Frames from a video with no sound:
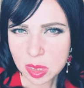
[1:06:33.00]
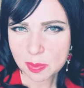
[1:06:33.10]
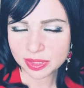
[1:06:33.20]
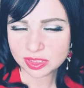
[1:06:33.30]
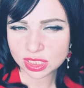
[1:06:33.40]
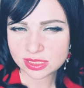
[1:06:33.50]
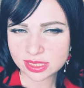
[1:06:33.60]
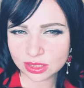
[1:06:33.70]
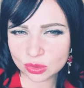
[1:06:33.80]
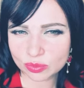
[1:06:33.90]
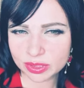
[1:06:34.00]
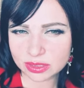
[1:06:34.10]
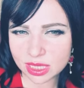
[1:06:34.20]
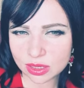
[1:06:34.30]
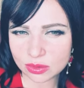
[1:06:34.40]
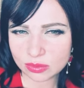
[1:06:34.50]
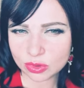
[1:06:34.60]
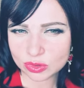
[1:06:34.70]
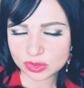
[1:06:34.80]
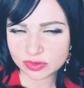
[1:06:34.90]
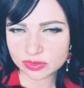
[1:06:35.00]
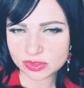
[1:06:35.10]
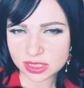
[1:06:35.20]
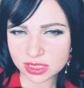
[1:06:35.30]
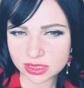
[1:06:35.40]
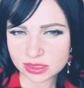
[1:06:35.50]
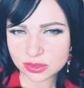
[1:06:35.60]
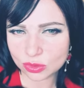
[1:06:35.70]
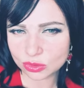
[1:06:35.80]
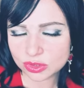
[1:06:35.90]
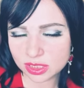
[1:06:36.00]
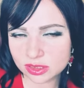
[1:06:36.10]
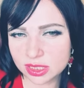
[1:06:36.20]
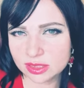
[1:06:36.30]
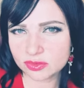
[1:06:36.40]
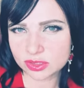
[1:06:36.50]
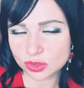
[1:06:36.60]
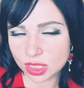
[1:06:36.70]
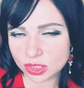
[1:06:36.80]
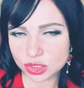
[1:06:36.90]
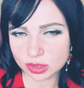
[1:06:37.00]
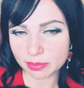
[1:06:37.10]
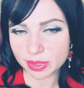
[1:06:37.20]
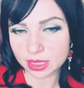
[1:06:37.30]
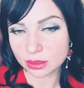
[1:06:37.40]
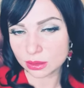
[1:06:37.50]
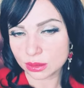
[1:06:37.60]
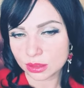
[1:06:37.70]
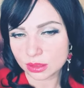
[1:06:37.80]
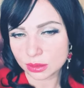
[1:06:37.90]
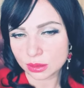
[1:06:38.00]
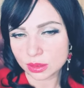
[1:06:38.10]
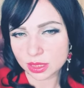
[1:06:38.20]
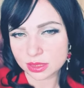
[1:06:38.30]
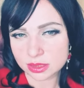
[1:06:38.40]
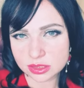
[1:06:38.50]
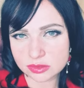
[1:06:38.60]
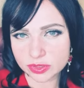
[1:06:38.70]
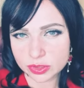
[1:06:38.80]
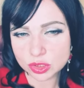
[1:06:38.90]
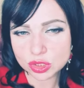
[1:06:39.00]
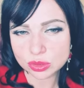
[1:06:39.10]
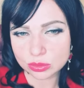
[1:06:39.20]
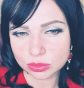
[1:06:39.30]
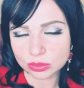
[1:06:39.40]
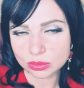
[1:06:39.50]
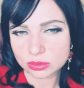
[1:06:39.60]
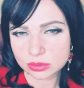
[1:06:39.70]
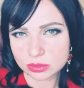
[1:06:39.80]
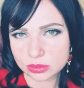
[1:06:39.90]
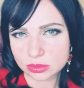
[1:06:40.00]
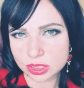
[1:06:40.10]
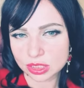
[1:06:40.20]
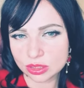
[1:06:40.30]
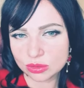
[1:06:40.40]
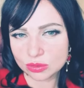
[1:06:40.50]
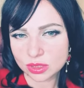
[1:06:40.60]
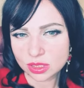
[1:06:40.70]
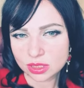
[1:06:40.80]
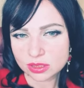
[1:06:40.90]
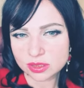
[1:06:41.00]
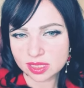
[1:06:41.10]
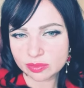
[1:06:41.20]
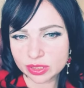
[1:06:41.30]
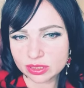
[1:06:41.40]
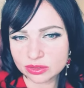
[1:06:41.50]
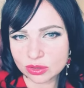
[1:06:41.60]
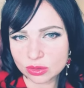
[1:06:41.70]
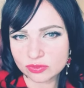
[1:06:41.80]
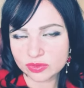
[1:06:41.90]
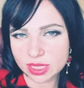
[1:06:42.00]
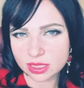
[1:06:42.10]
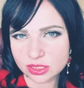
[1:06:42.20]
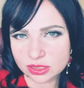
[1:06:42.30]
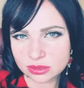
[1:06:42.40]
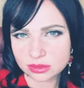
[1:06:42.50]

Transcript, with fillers: Petra is saying, who built out most of our cities, roads, and infrastructure? Men. Yes, it's very true. You know, they built all of that.